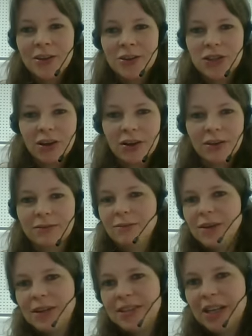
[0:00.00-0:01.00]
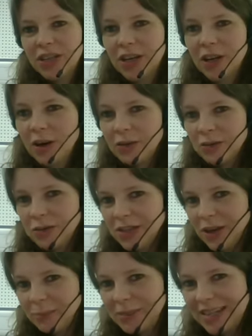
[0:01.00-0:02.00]
your tongue essentially
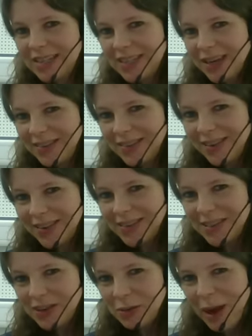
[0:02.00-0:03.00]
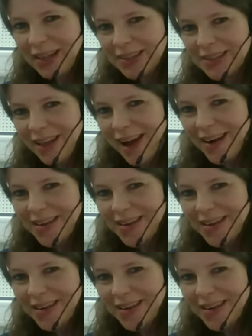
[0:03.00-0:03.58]
curls upside down under your palatal